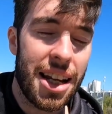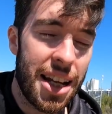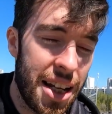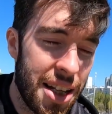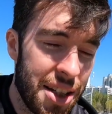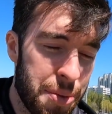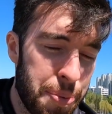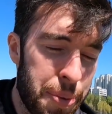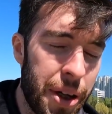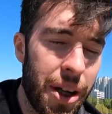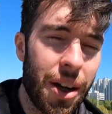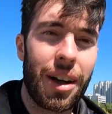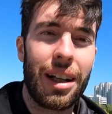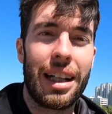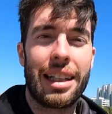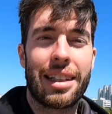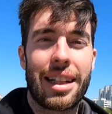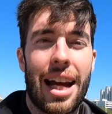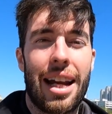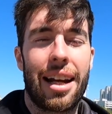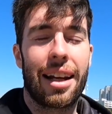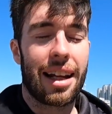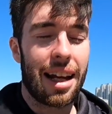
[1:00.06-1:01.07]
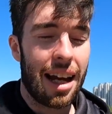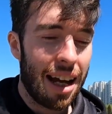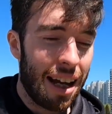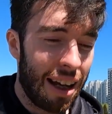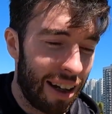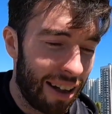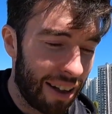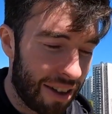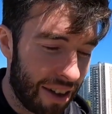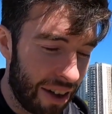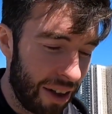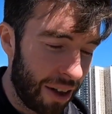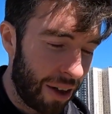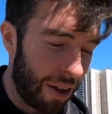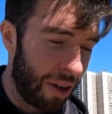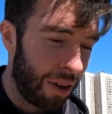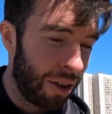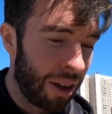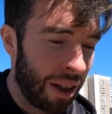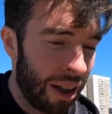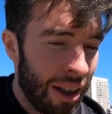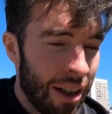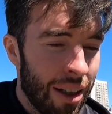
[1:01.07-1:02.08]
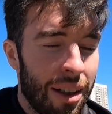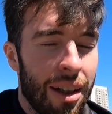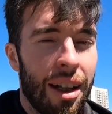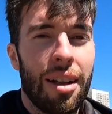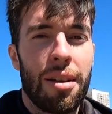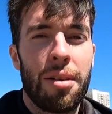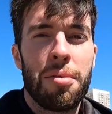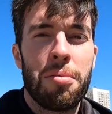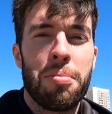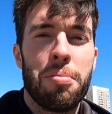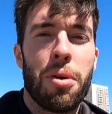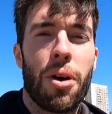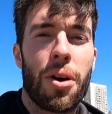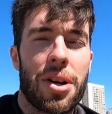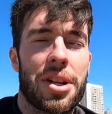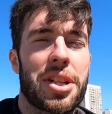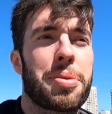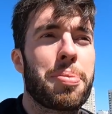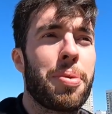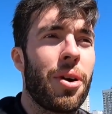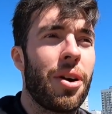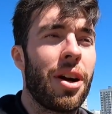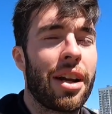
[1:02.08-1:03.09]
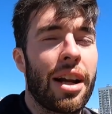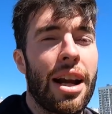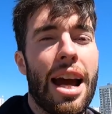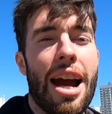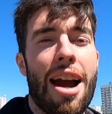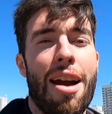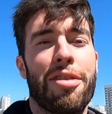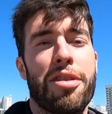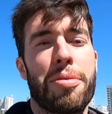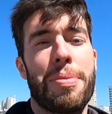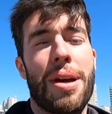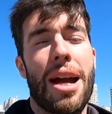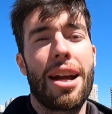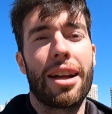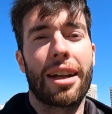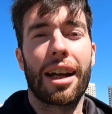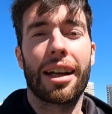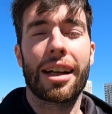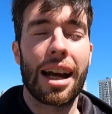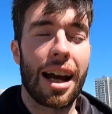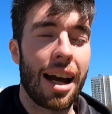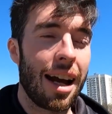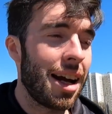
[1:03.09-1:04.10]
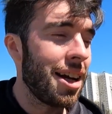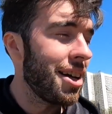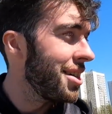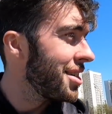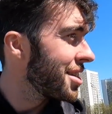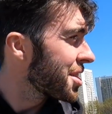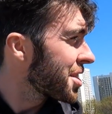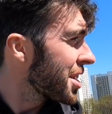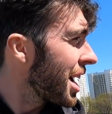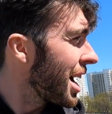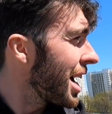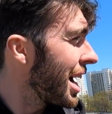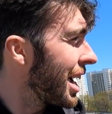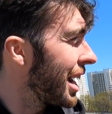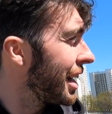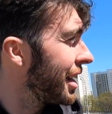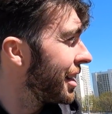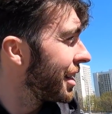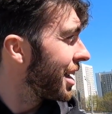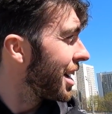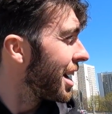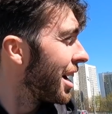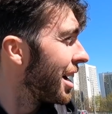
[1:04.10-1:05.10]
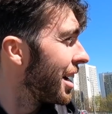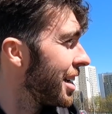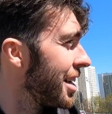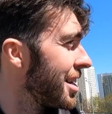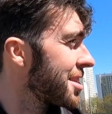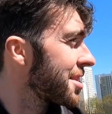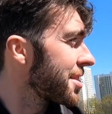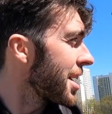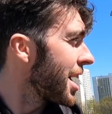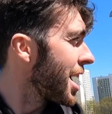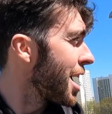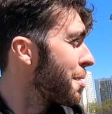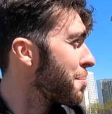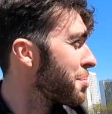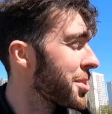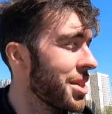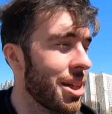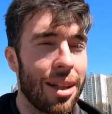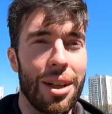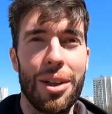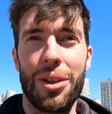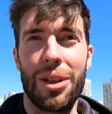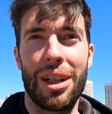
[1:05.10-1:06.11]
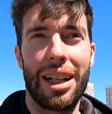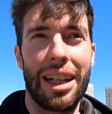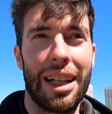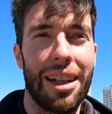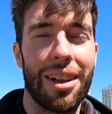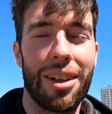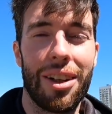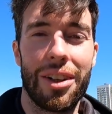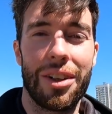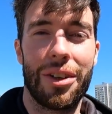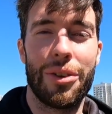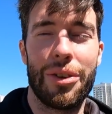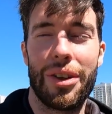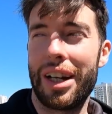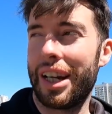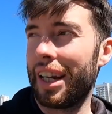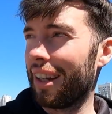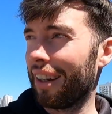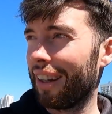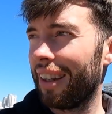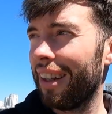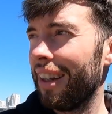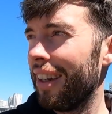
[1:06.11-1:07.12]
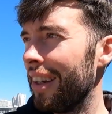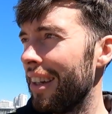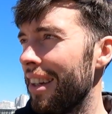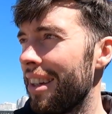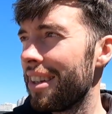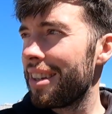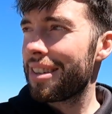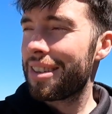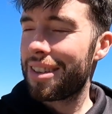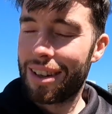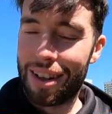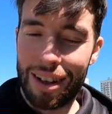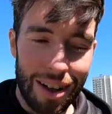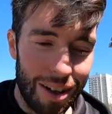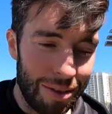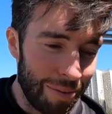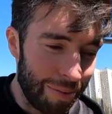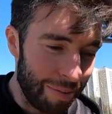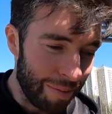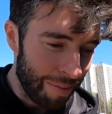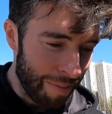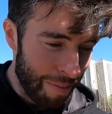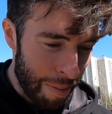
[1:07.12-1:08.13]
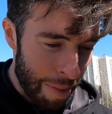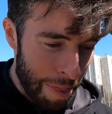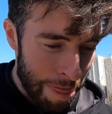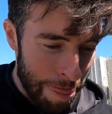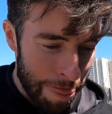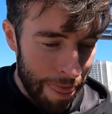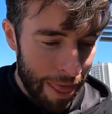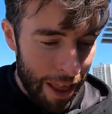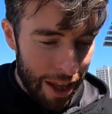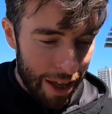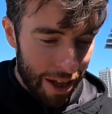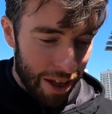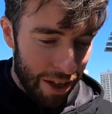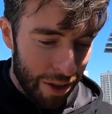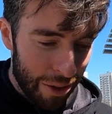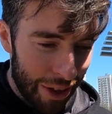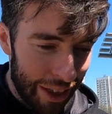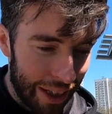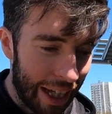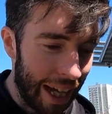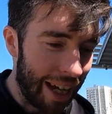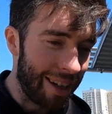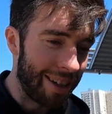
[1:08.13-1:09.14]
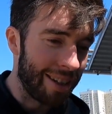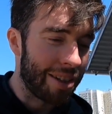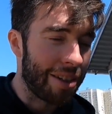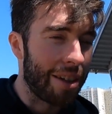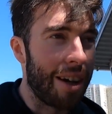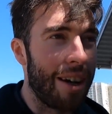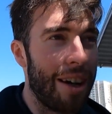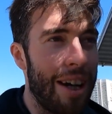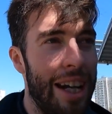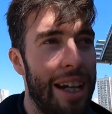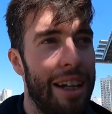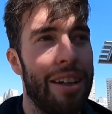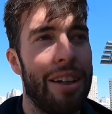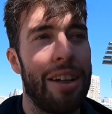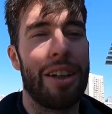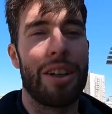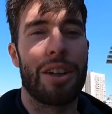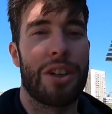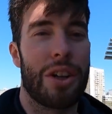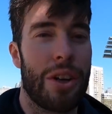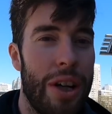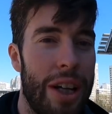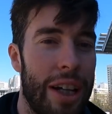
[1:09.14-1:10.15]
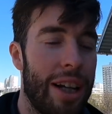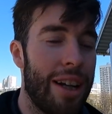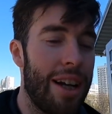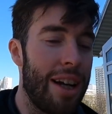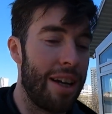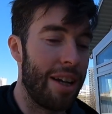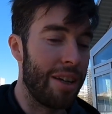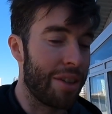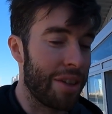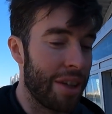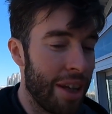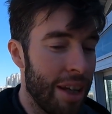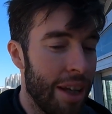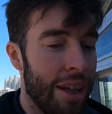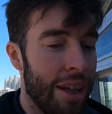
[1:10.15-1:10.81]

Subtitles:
is purely dedicated to motorsport and aftermarket cars, and it's absolutely unreal. So we'll get inside, show you guys